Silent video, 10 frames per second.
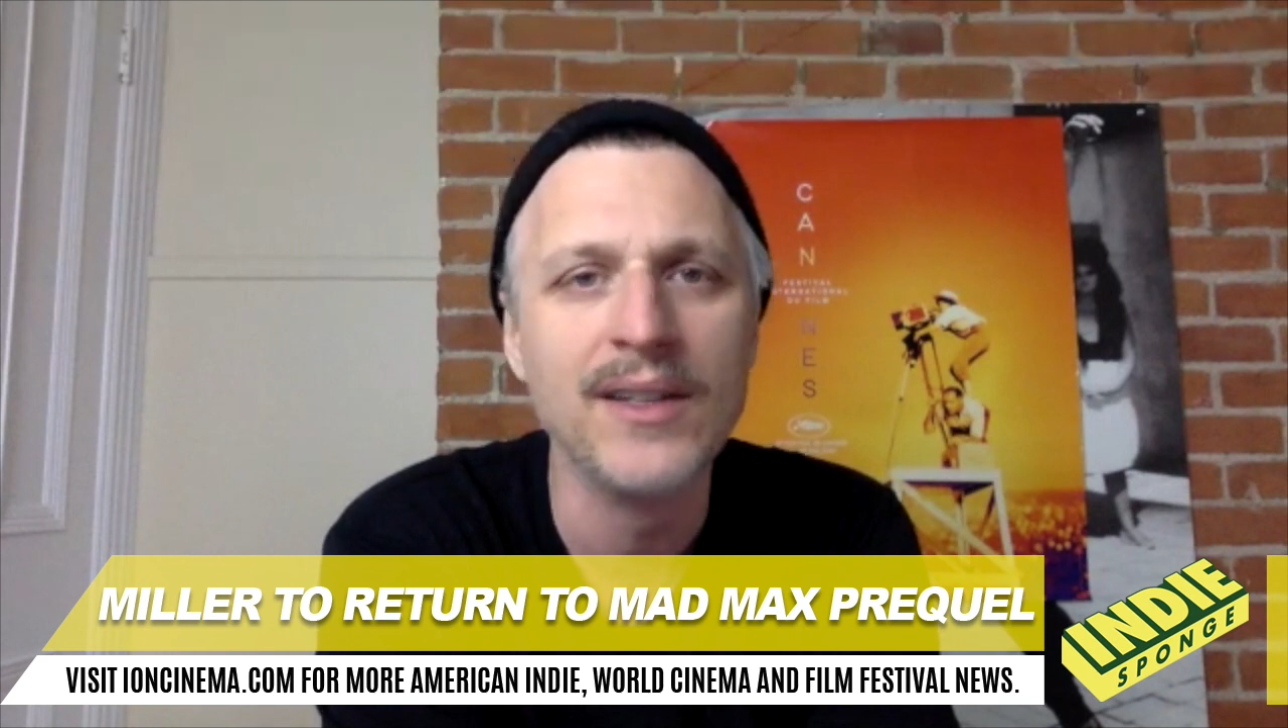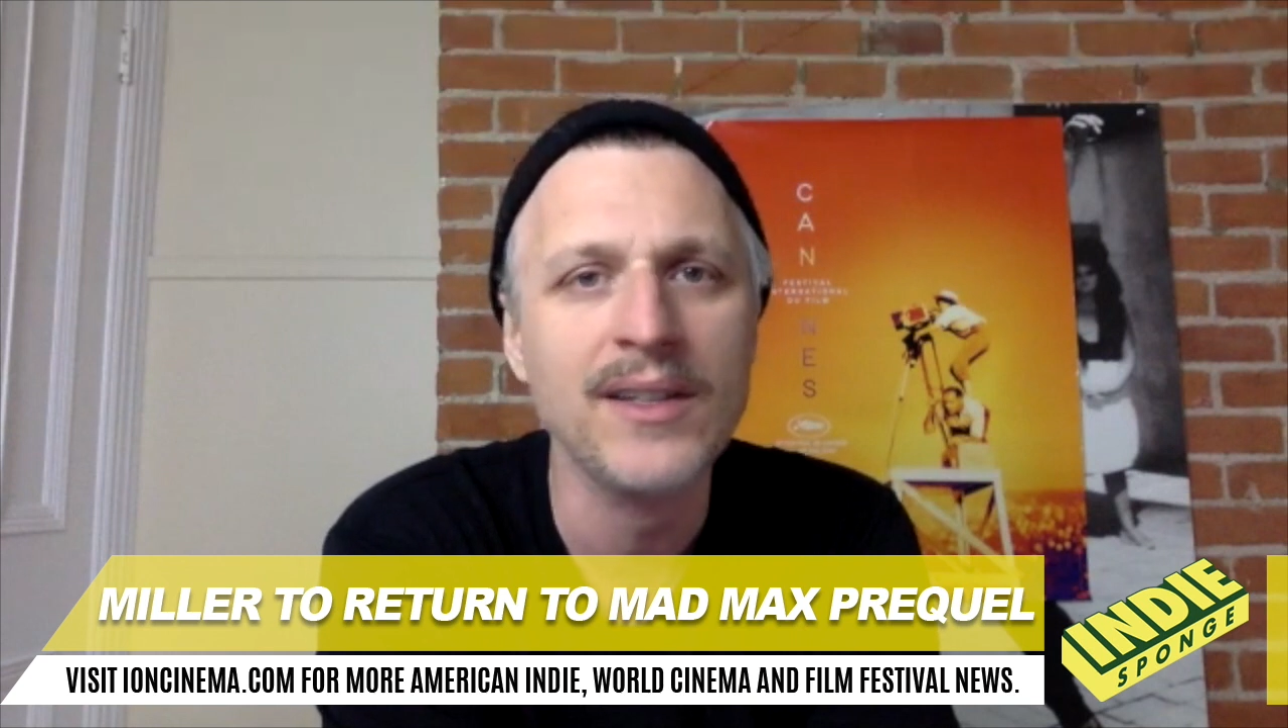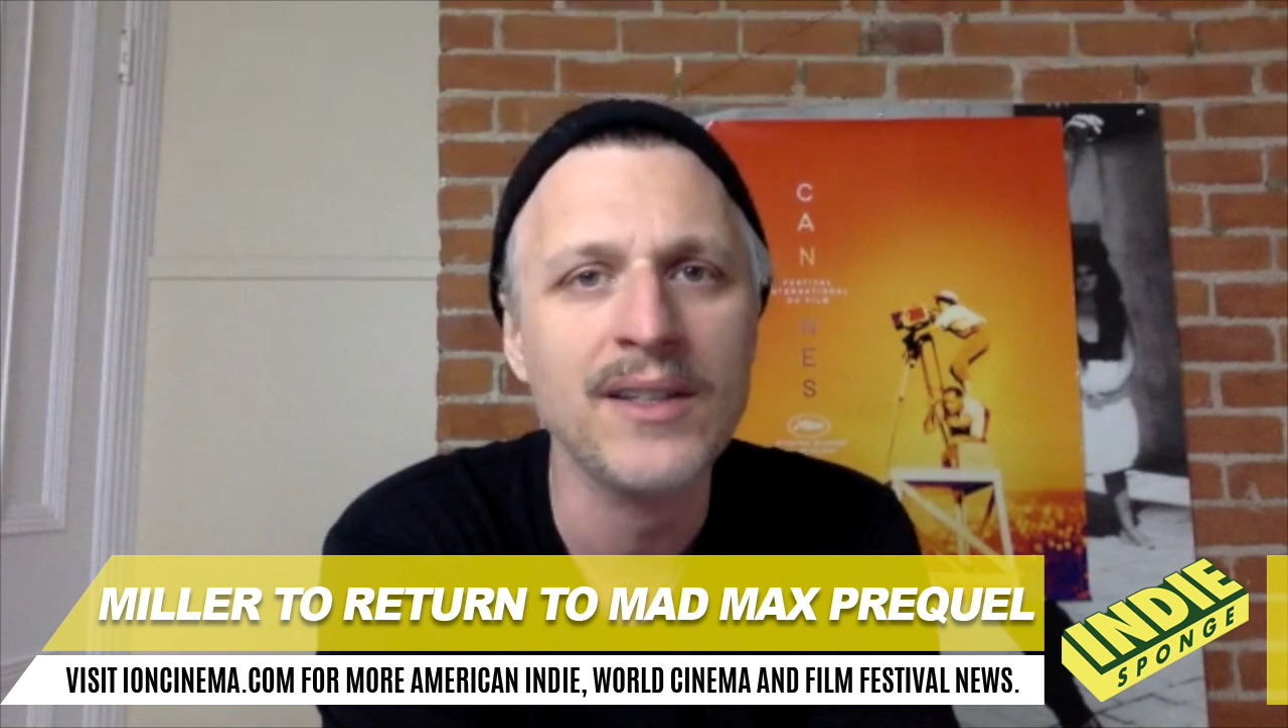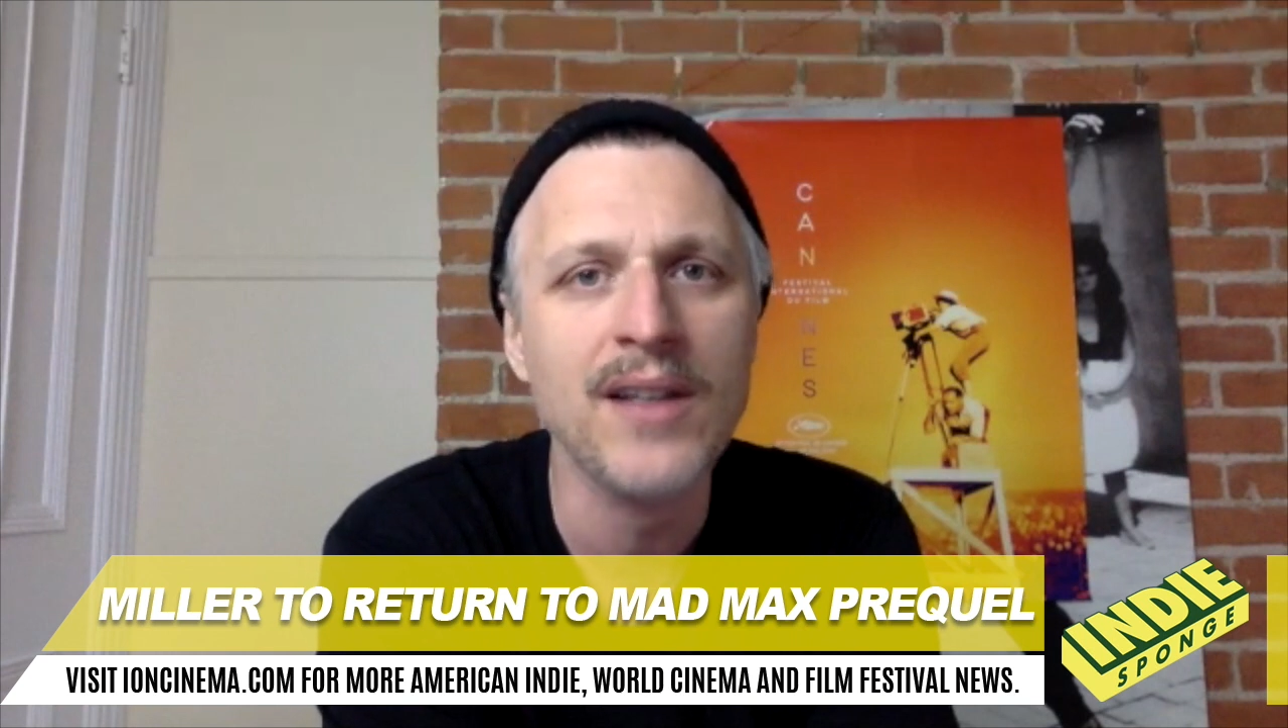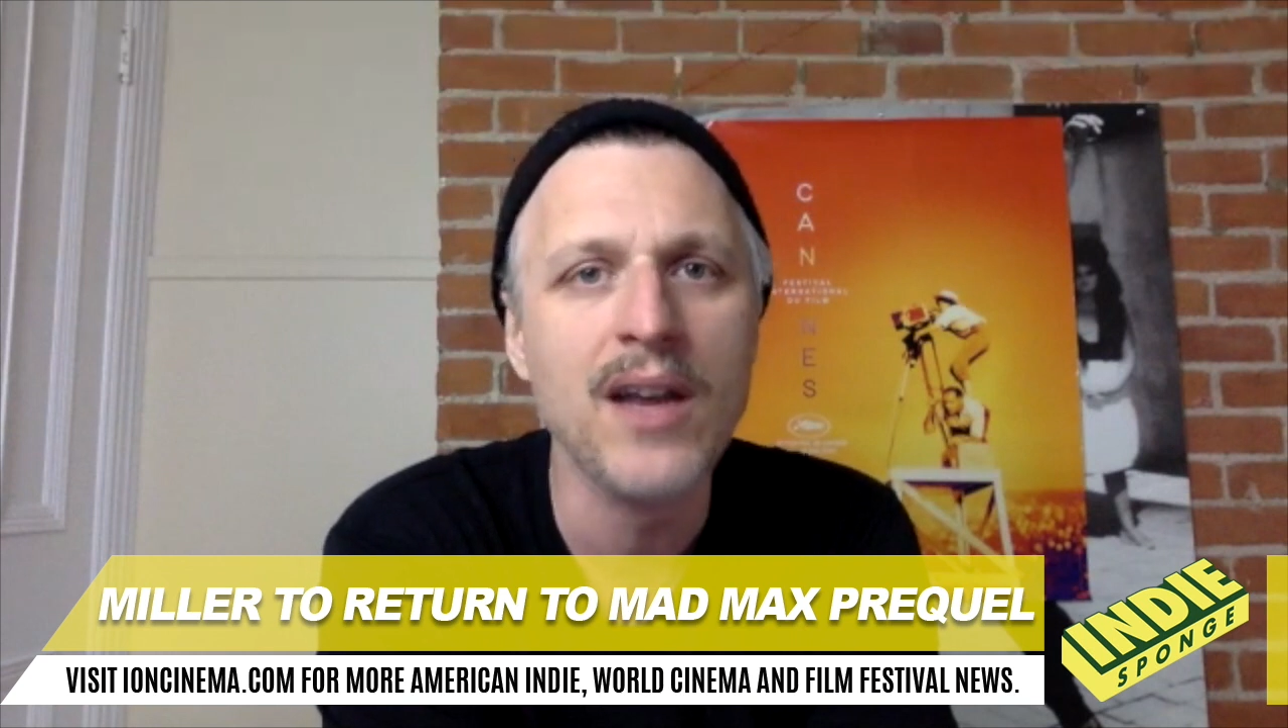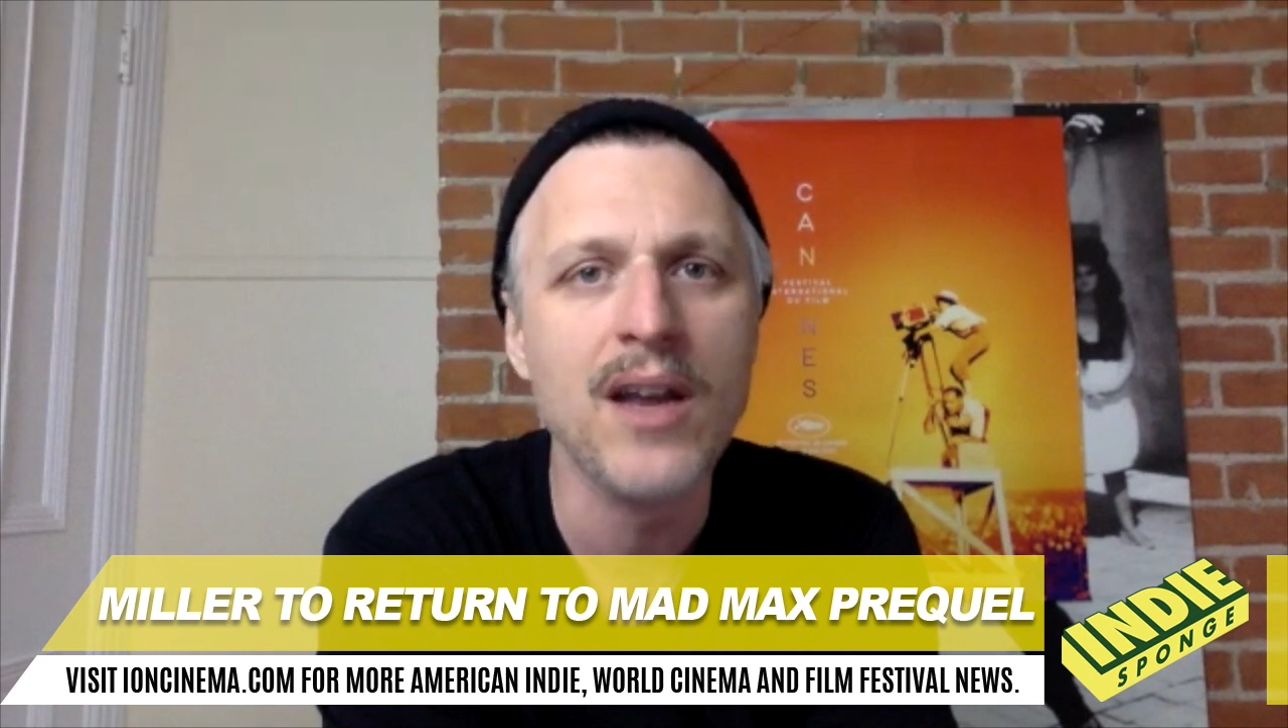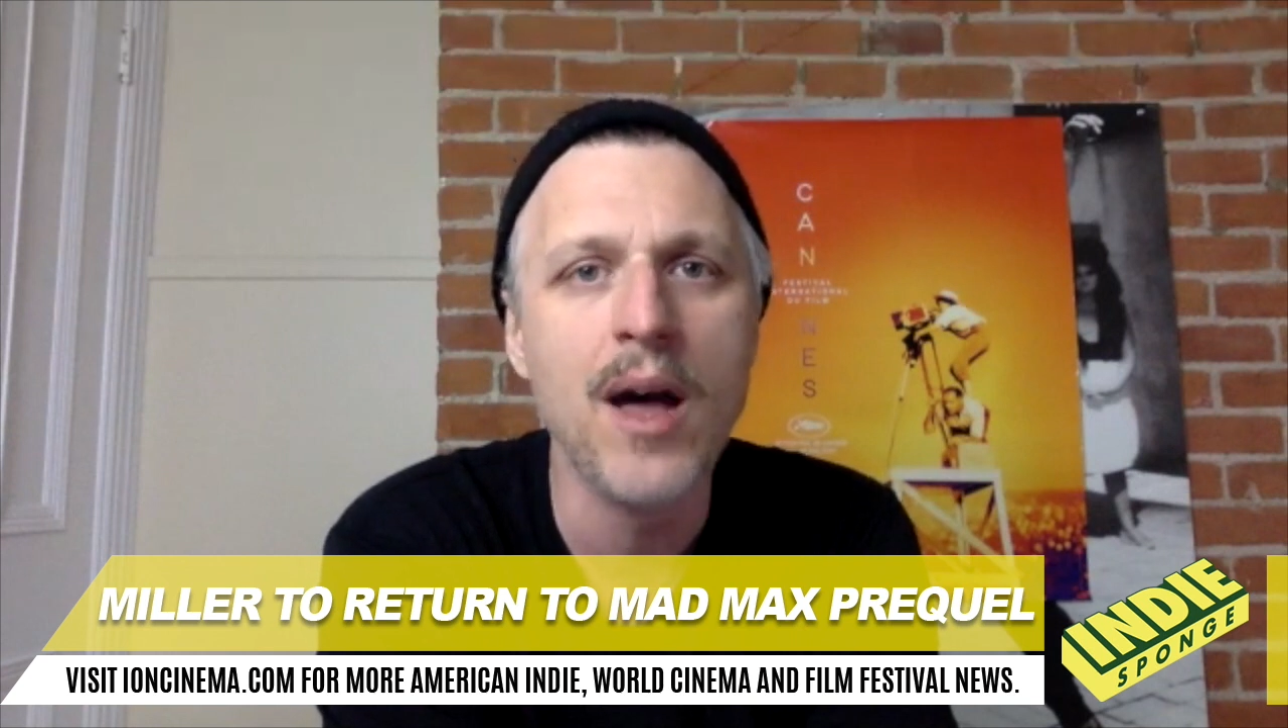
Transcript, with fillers: it's not